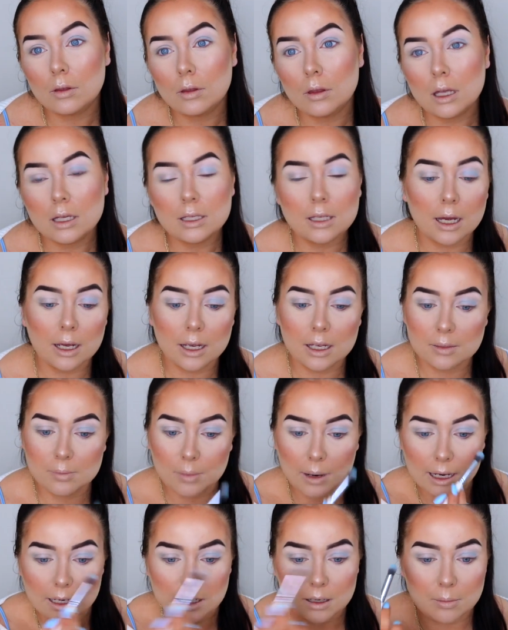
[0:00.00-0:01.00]
this eye is
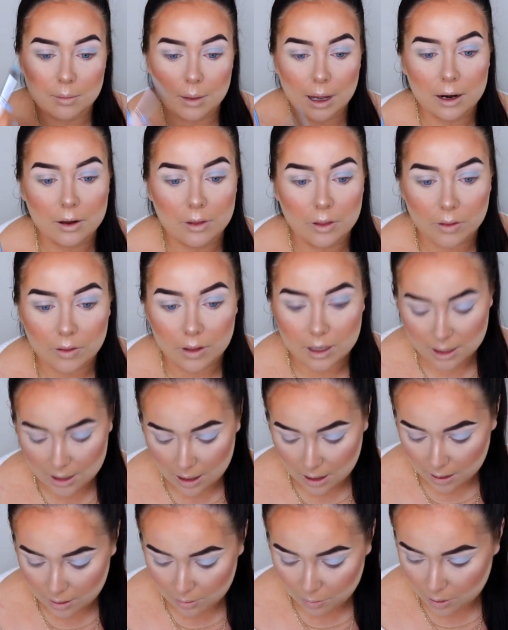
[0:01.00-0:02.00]
blending better than this
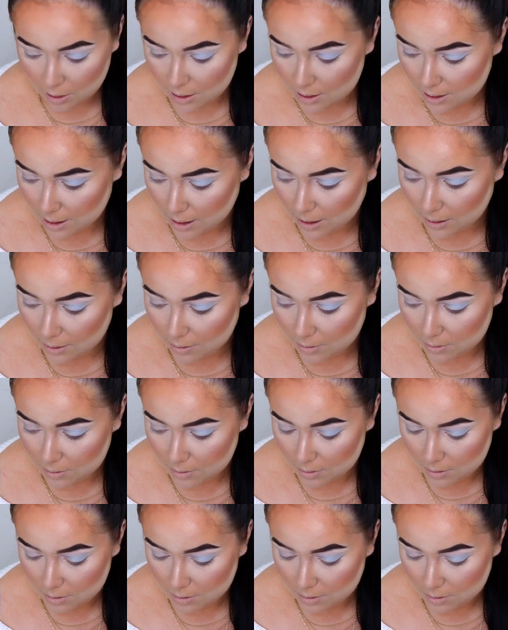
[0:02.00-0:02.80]
eye. Why is that?